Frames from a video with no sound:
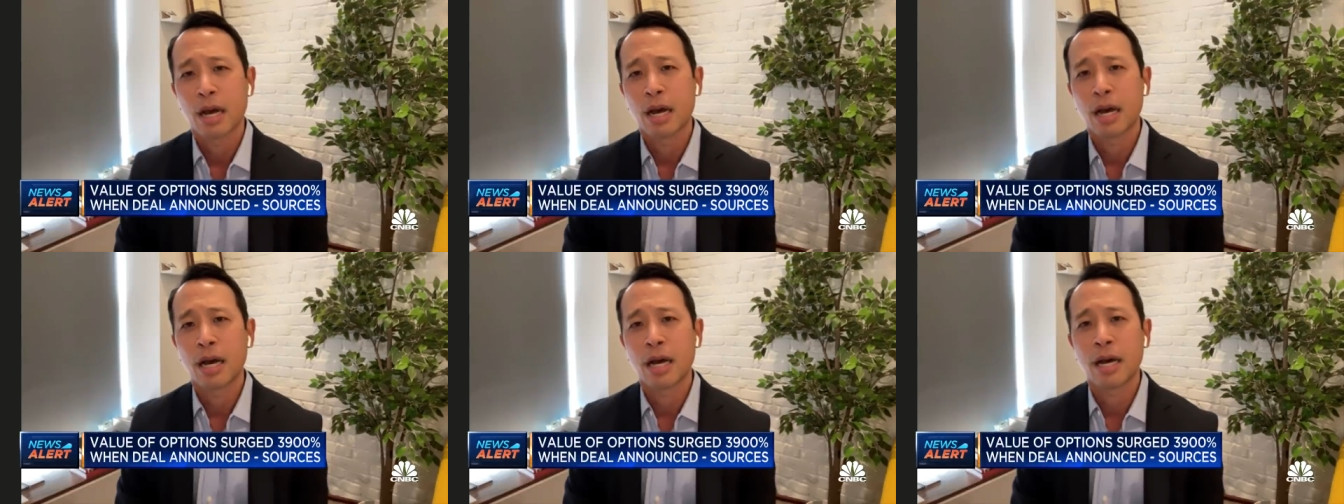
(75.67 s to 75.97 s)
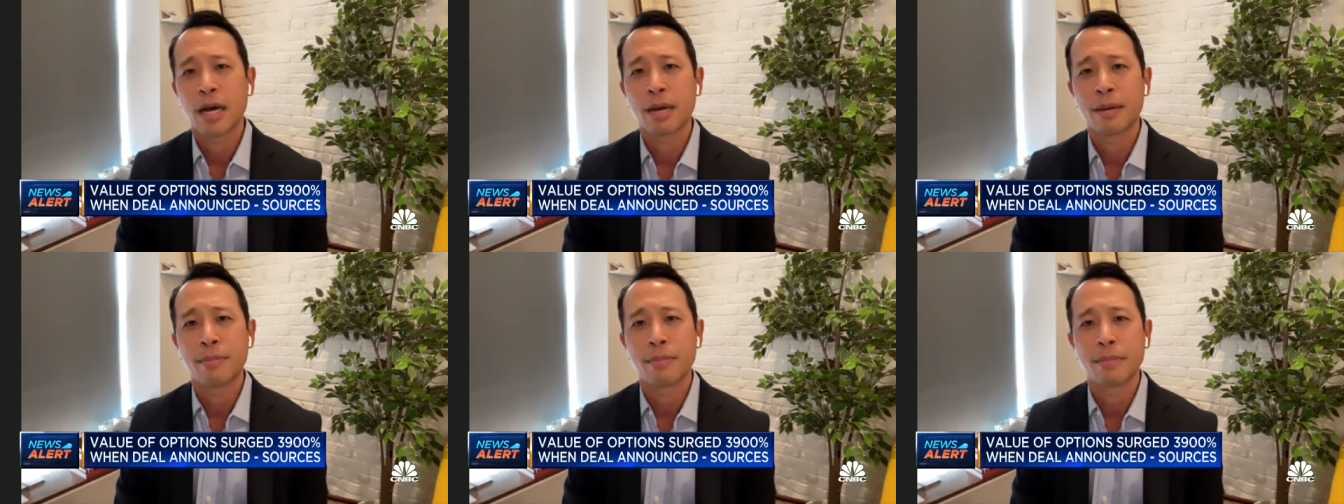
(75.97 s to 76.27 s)

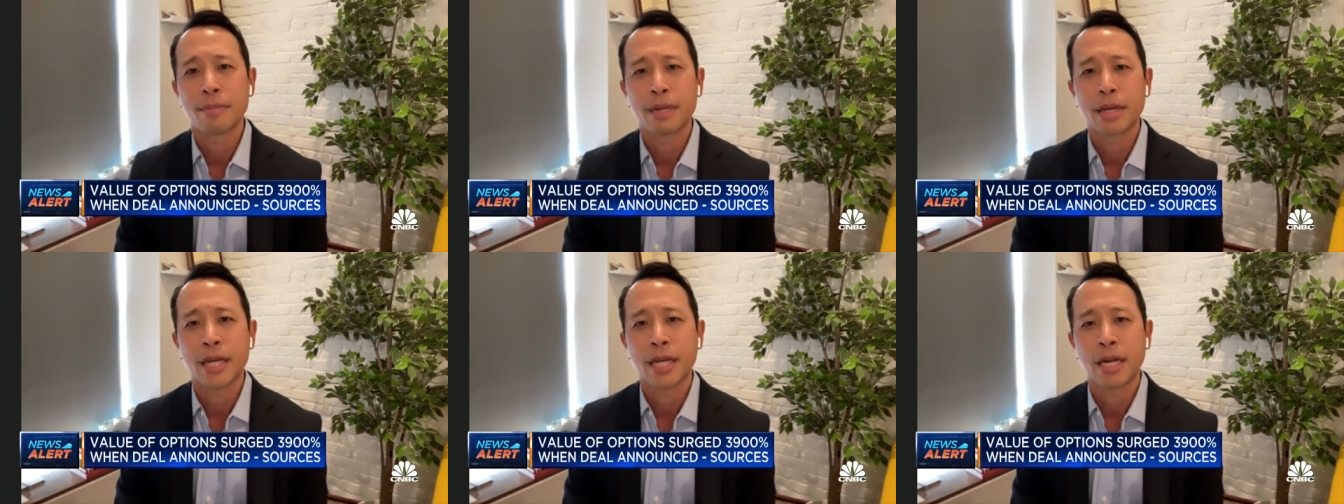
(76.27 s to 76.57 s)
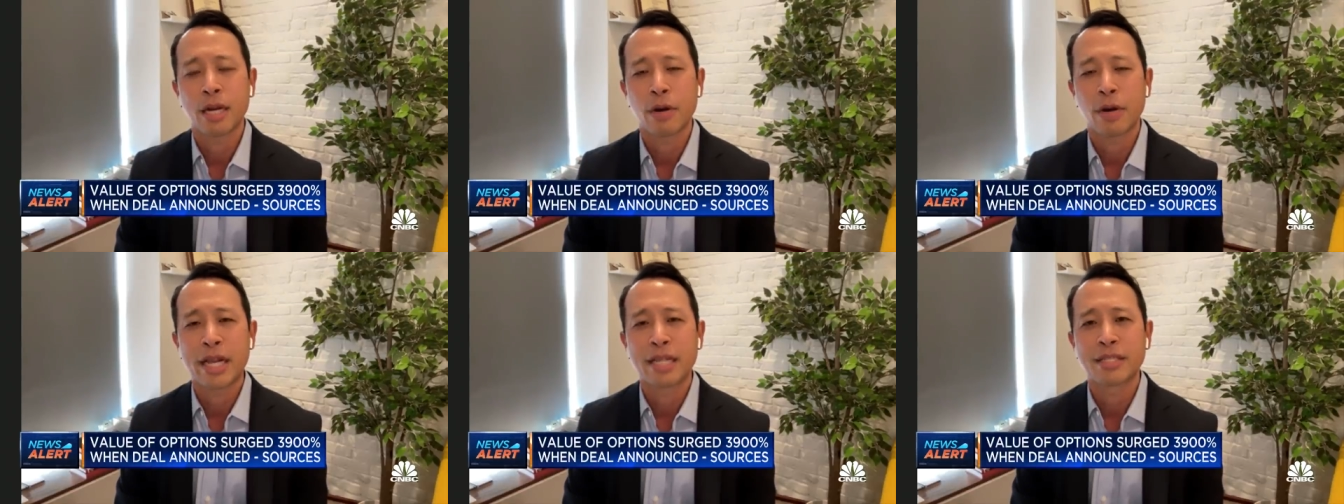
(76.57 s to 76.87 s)
um,
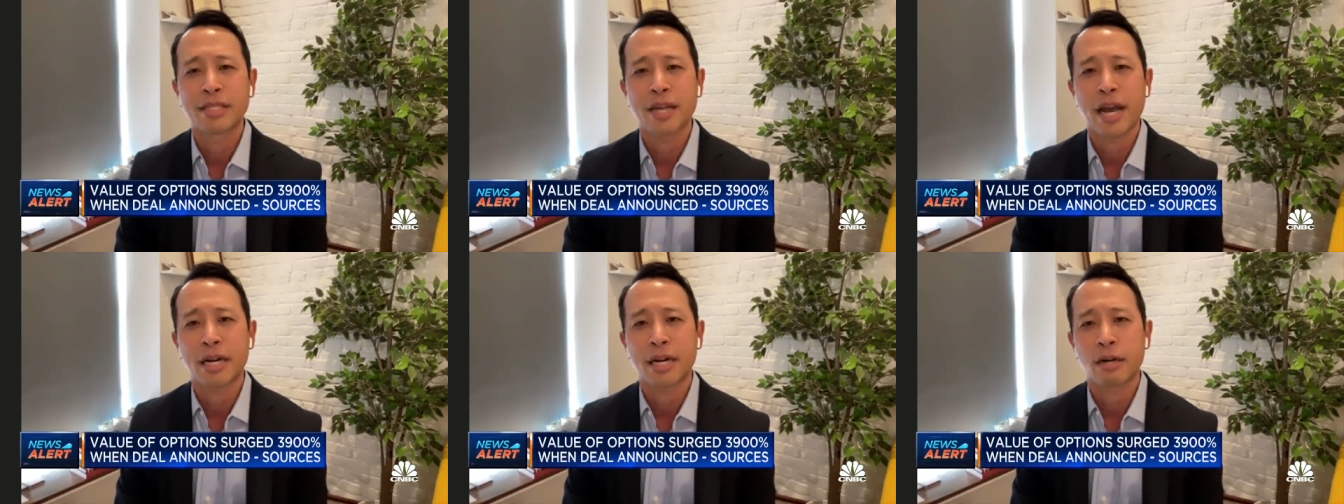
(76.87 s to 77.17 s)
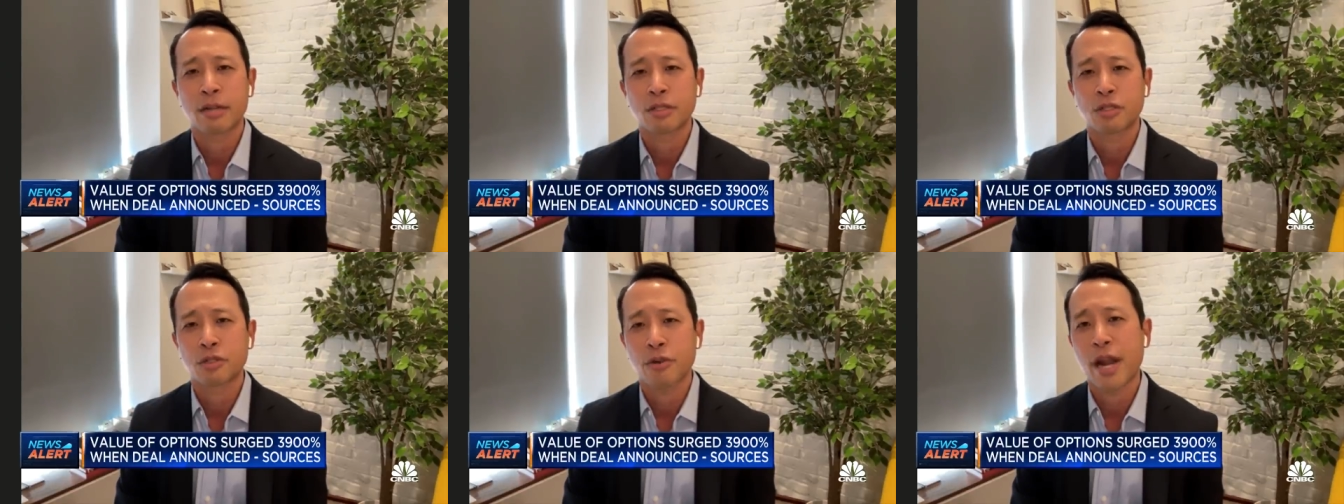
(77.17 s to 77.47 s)
you know,
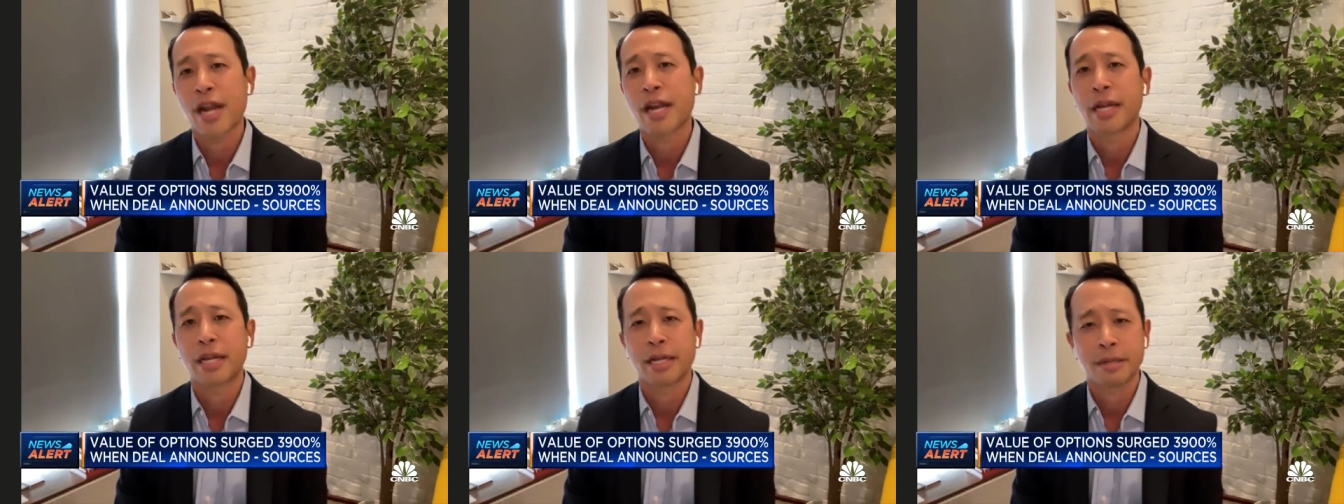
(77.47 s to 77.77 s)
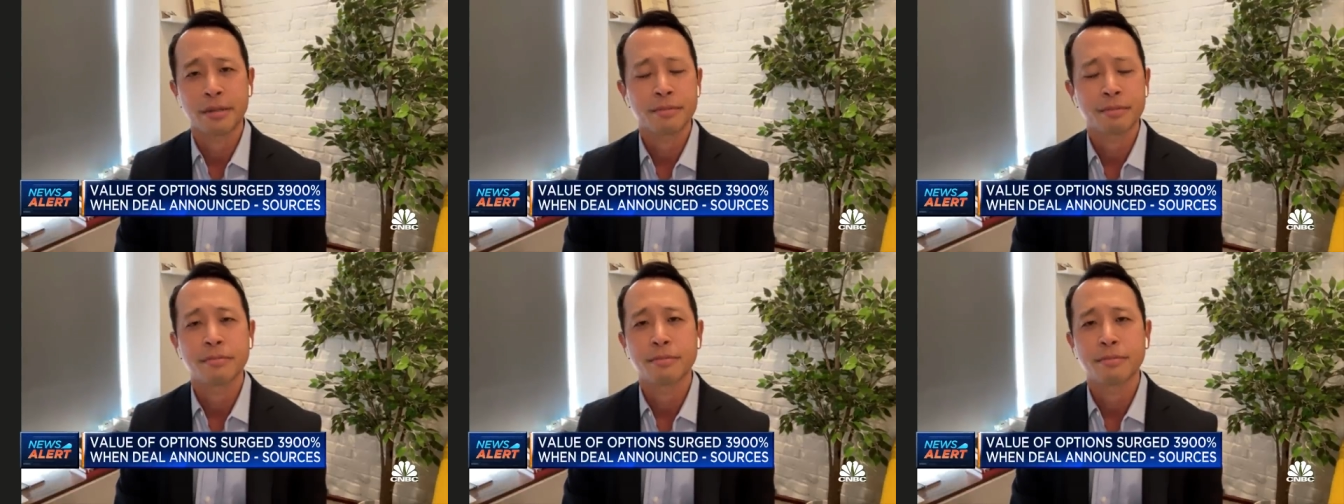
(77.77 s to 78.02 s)
insider trading.